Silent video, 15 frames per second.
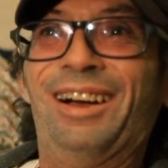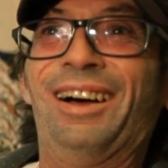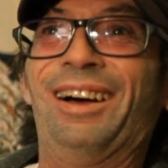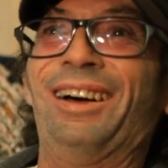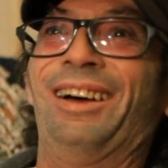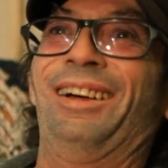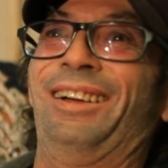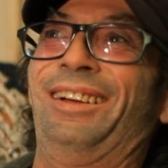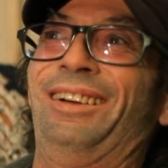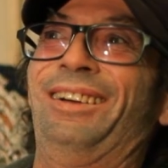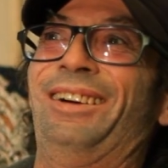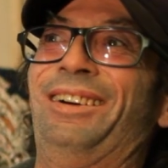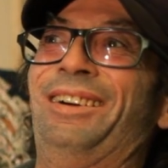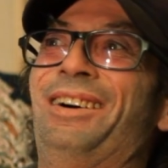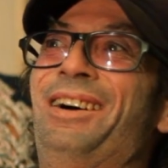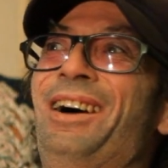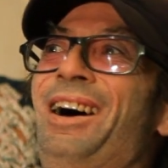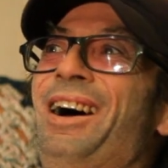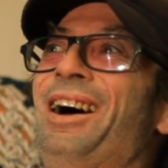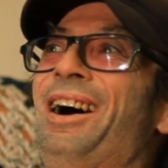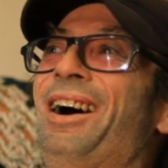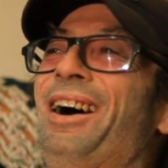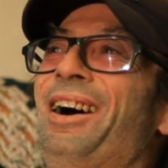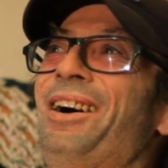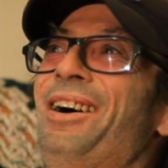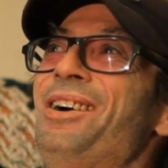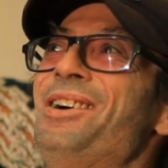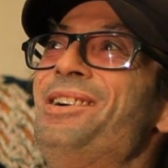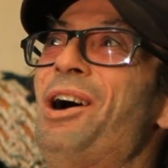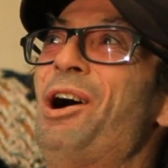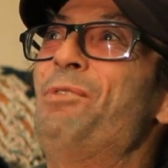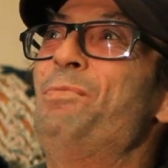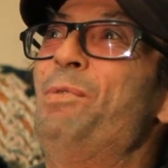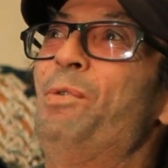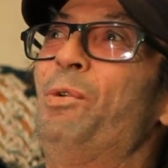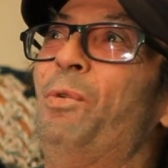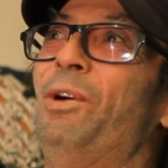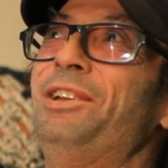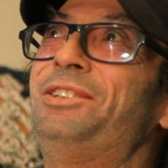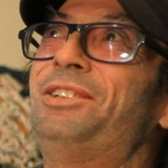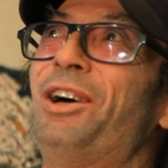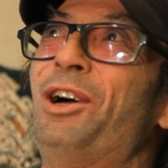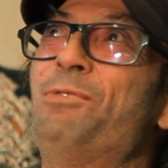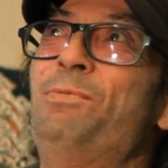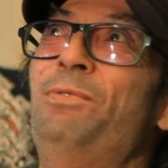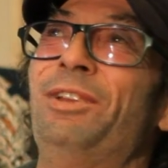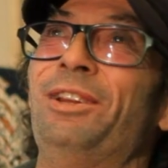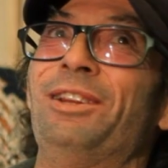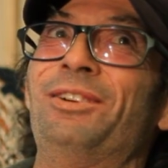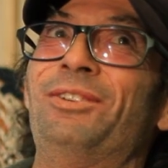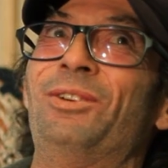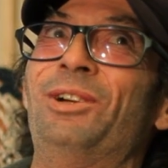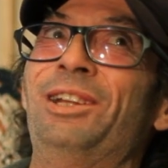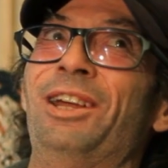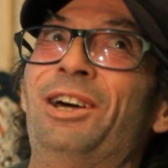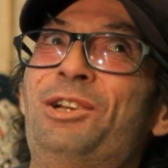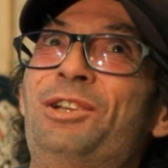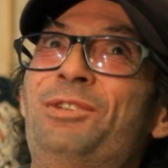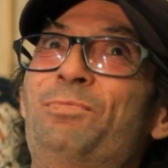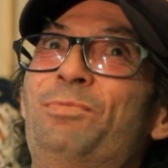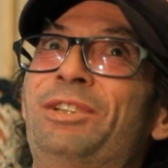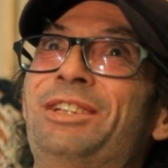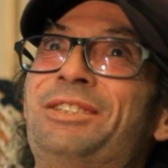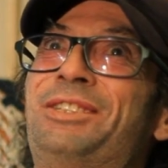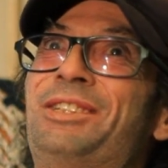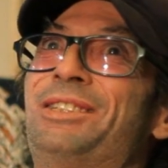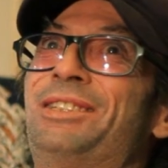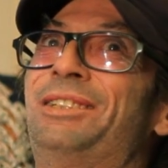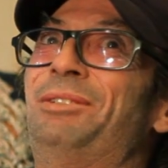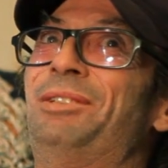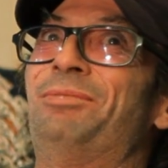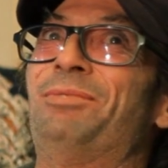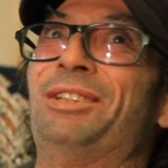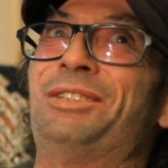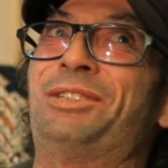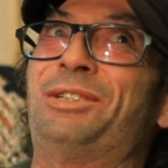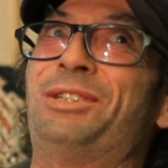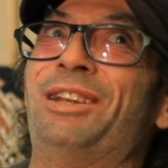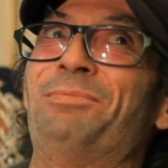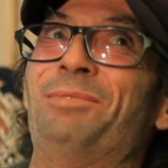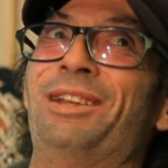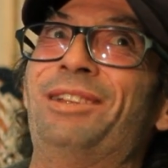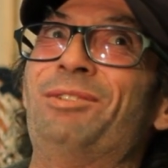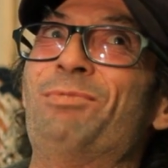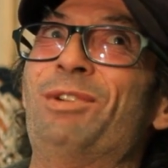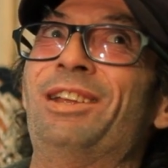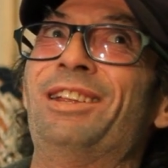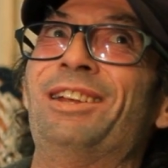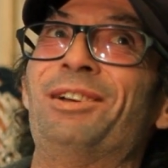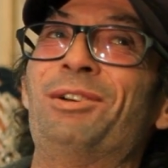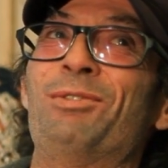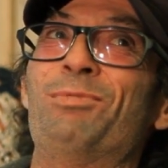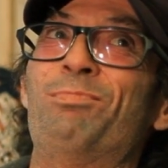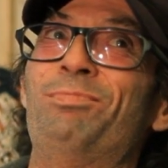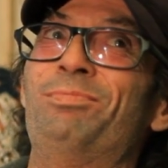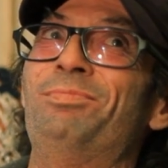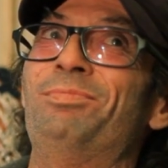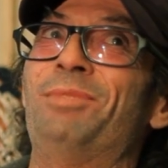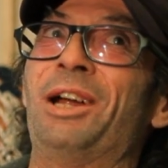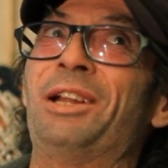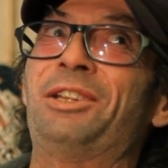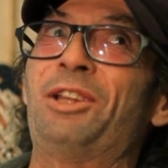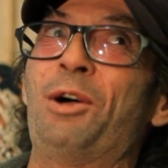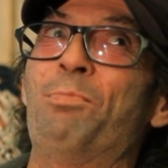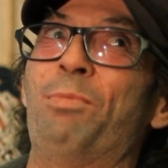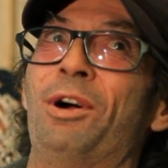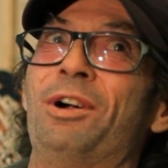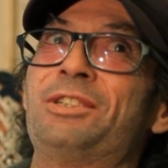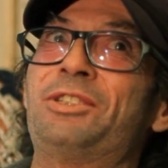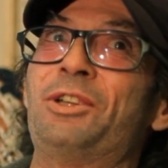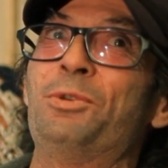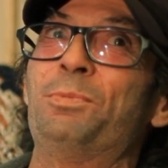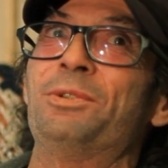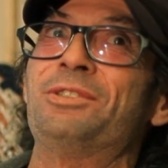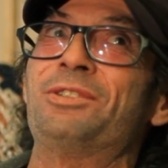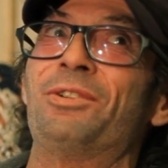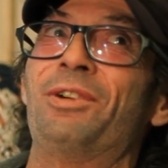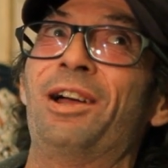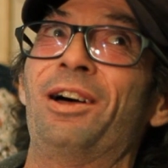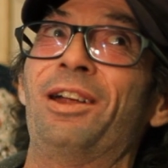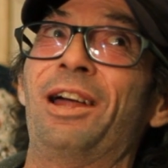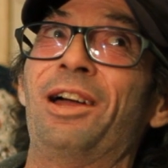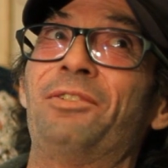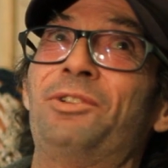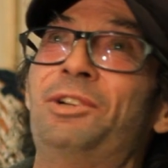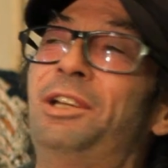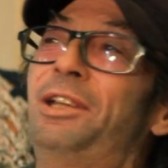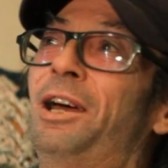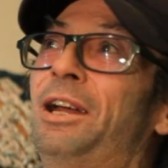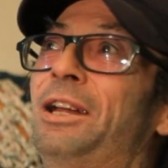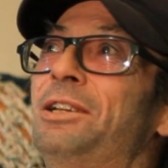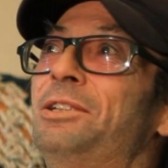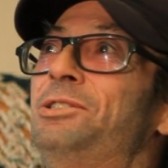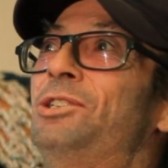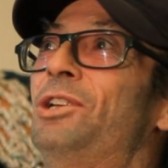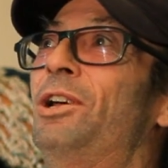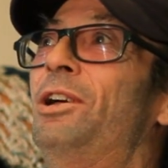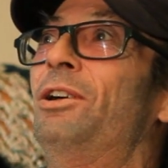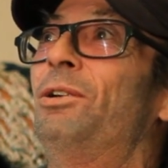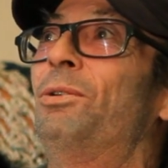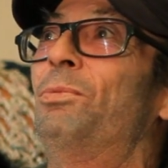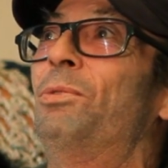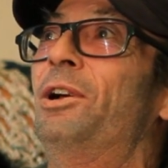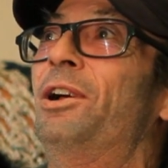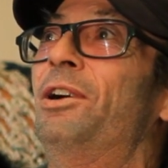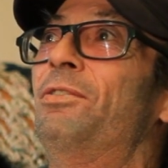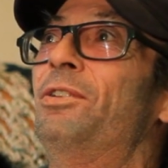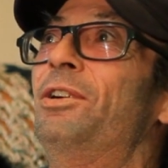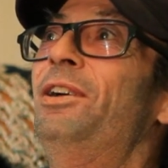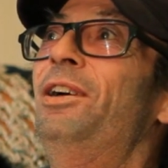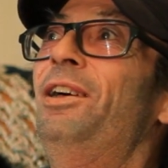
uh, I remember one time we let him. This is this is a, uh, Cotton Boris Oak was around after he got out of jail or whatever.